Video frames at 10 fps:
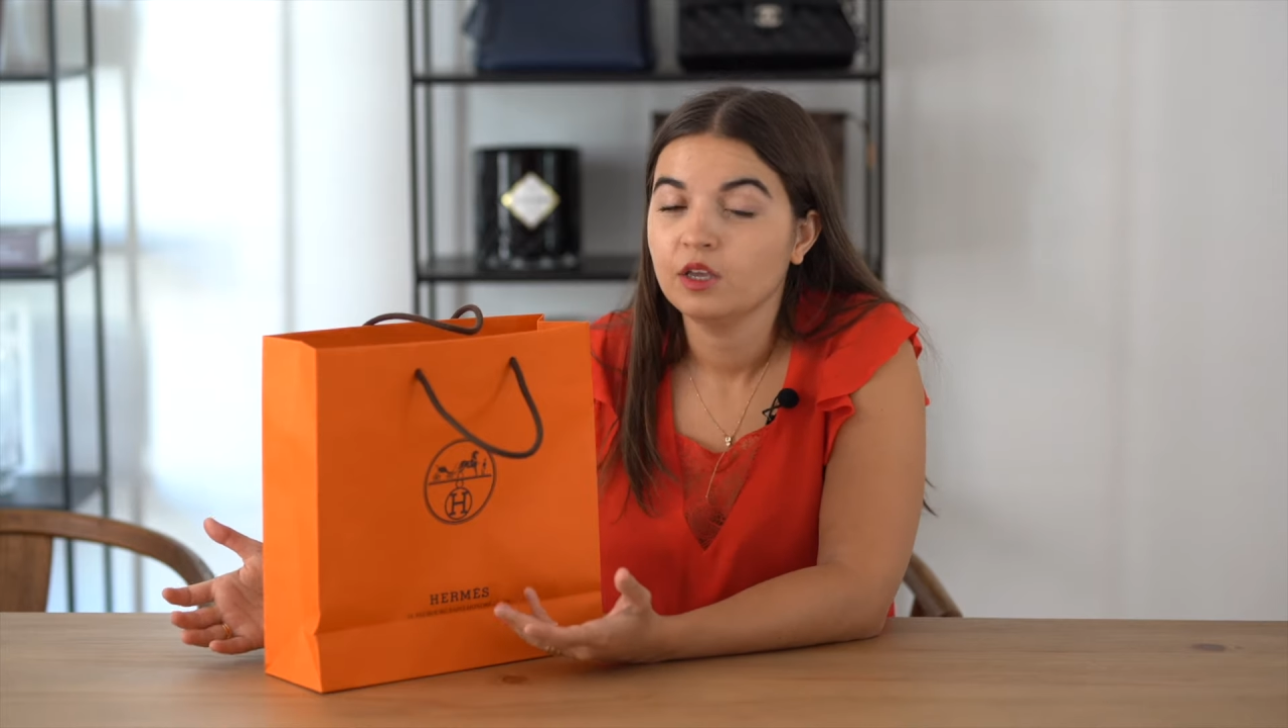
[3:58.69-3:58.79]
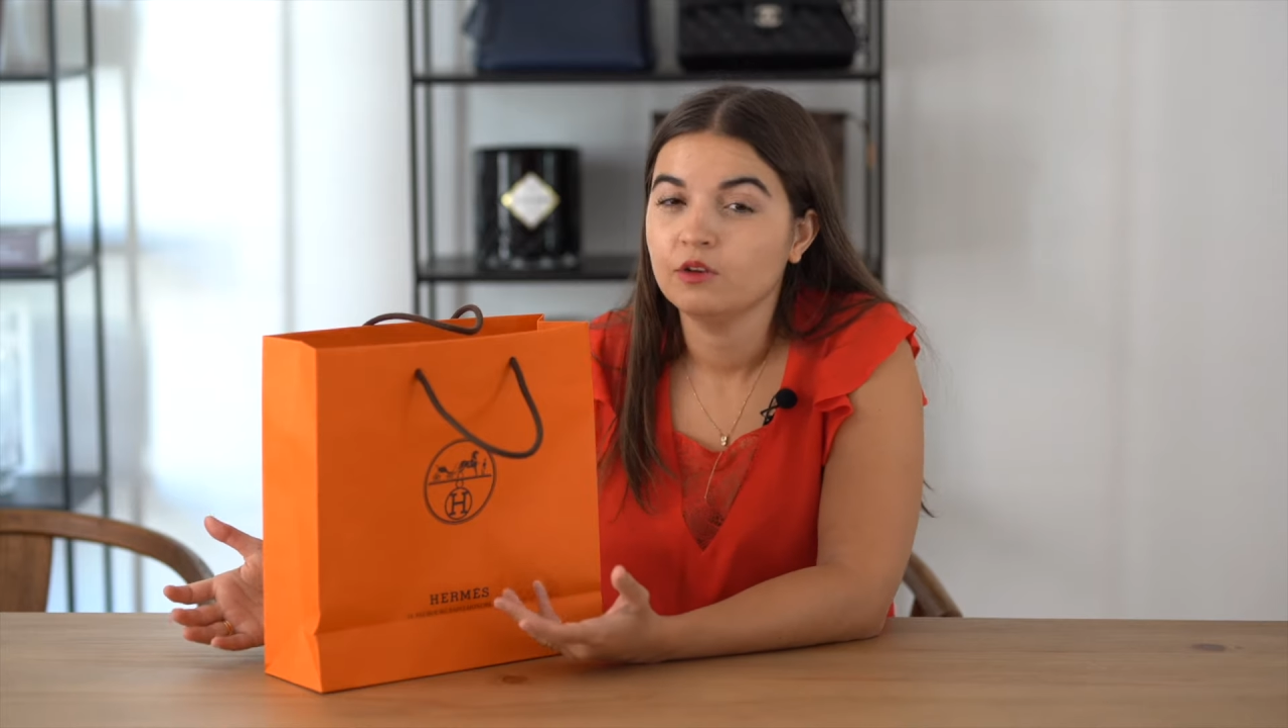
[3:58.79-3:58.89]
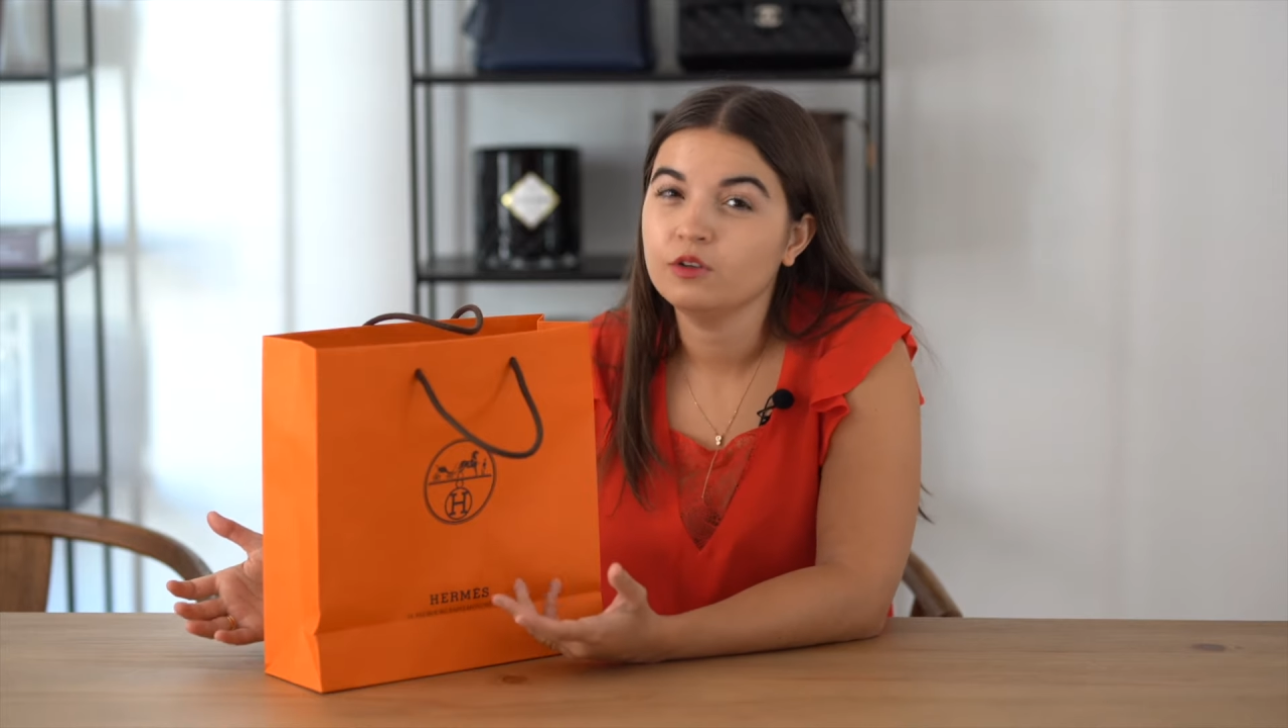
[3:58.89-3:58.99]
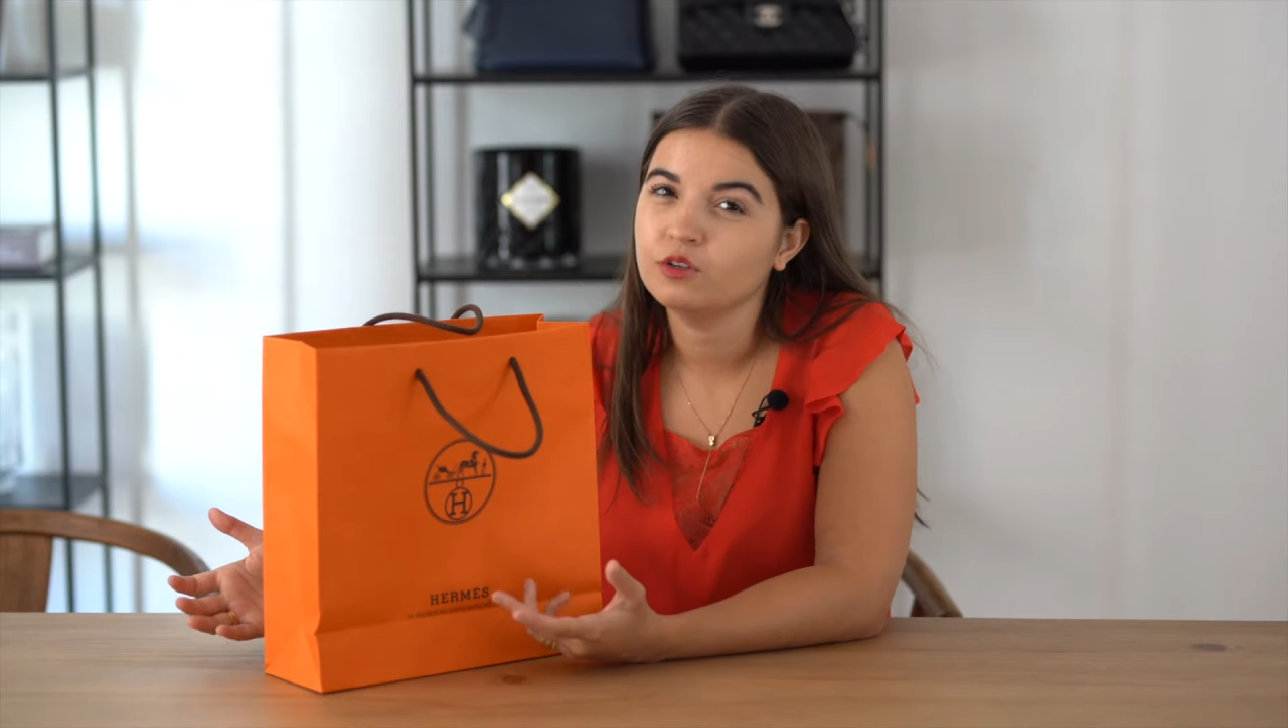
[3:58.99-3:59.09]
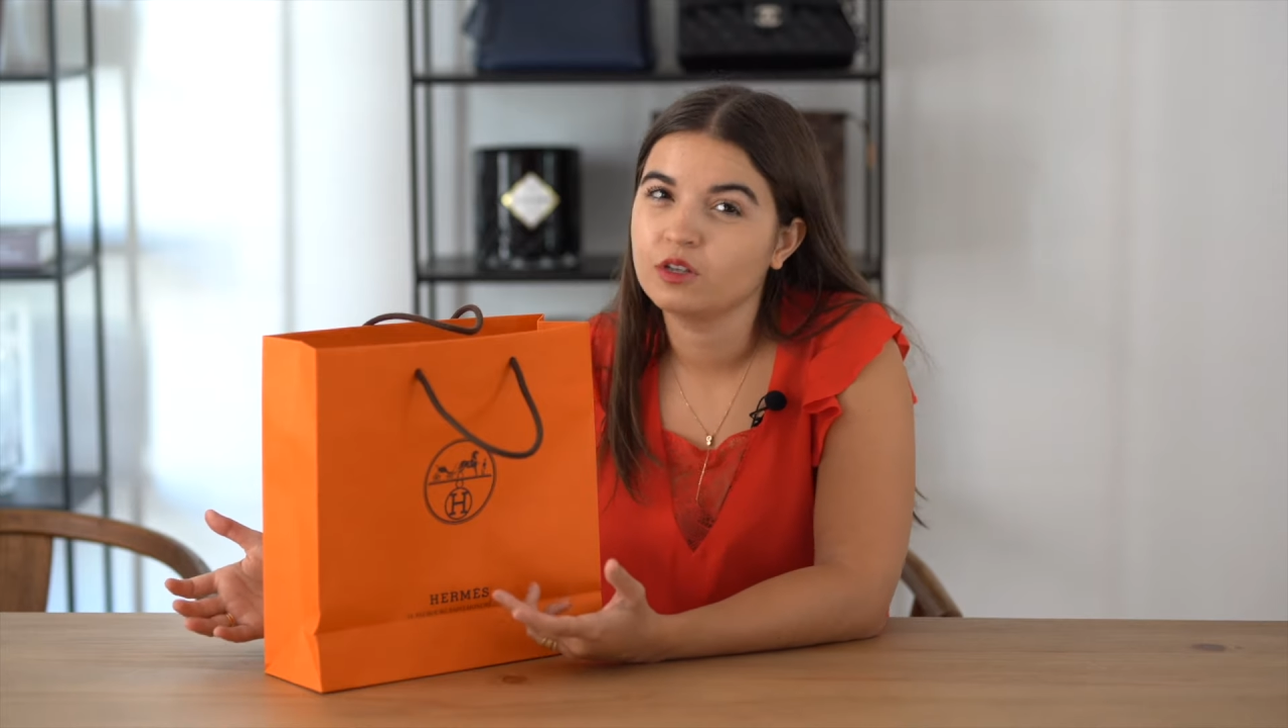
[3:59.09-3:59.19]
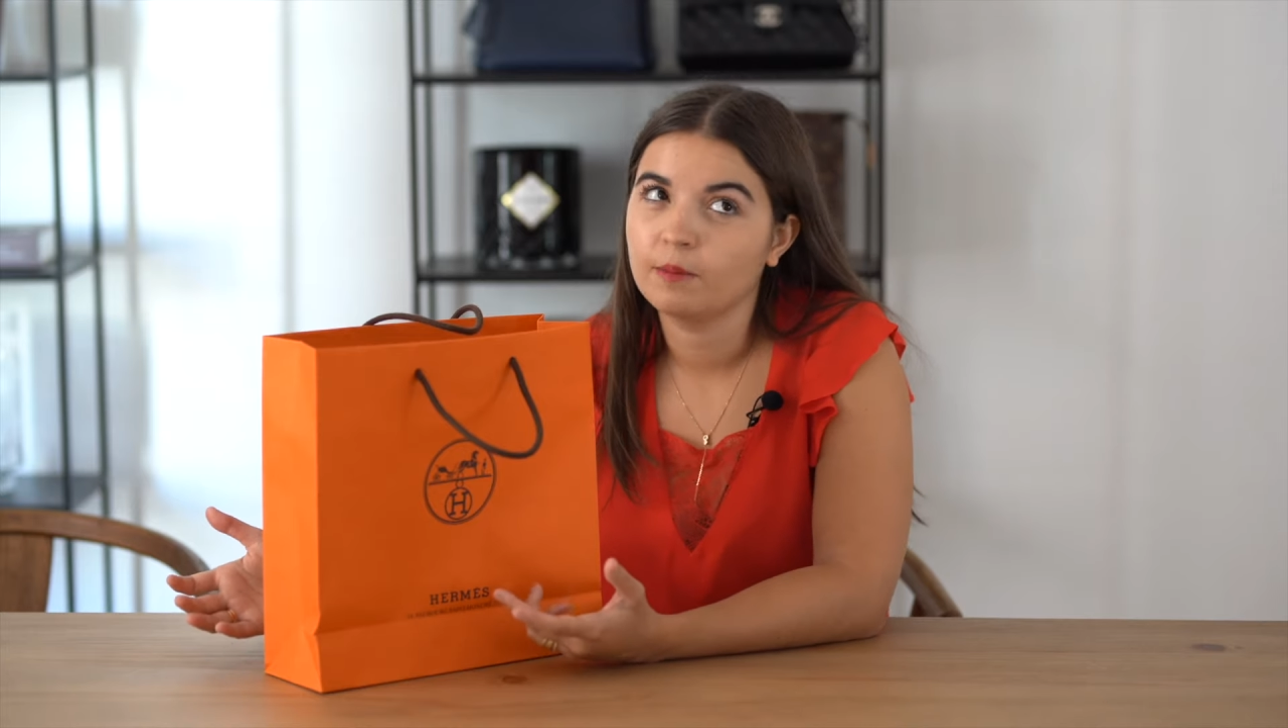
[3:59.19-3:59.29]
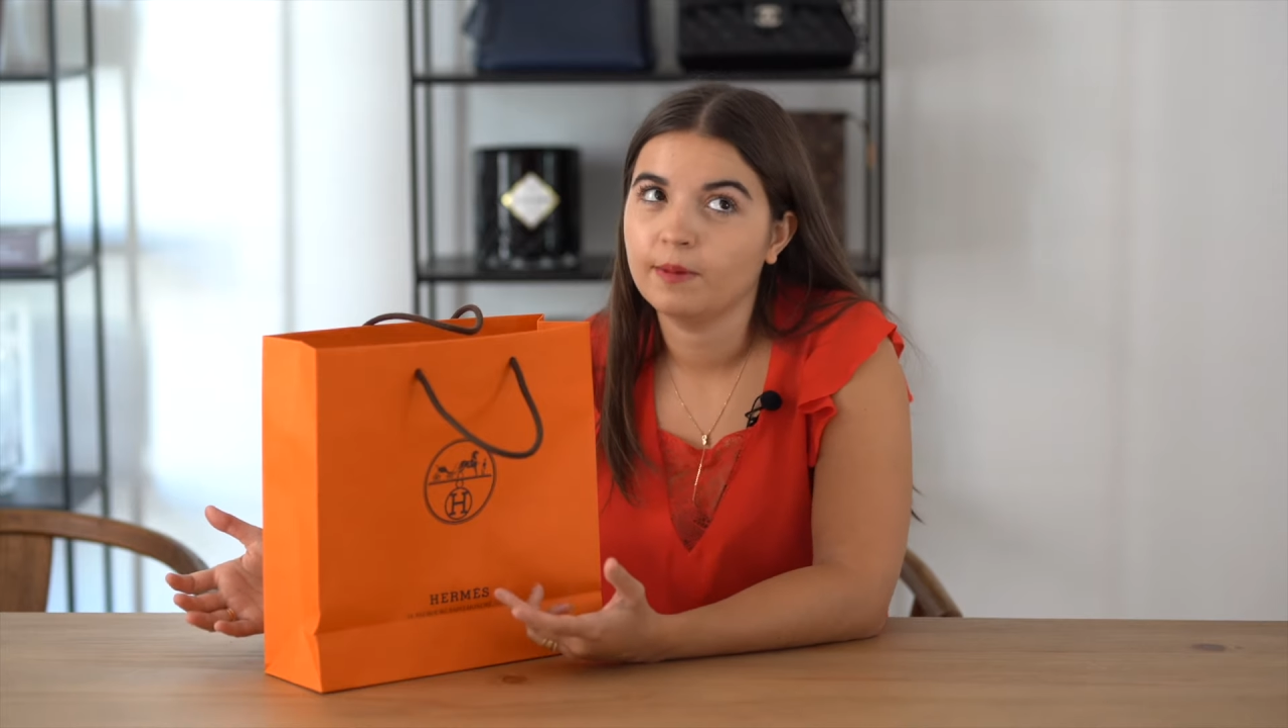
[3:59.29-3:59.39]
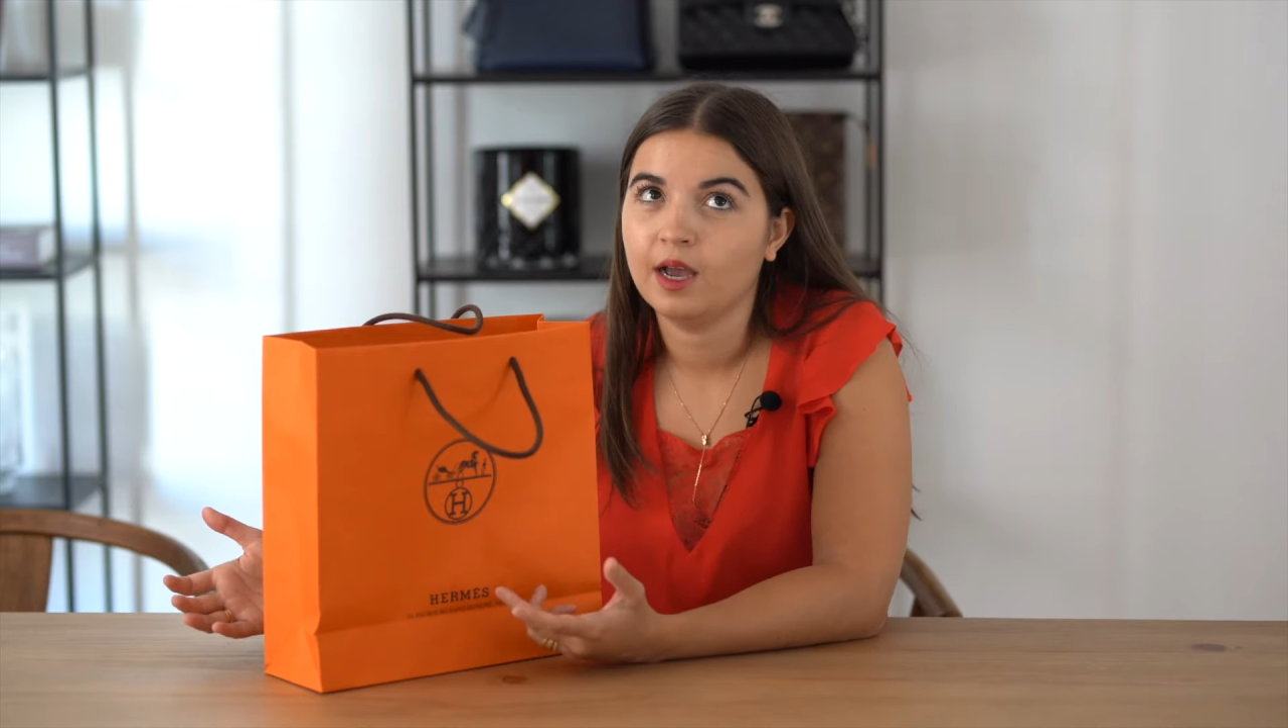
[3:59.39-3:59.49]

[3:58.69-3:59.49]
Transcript: you should come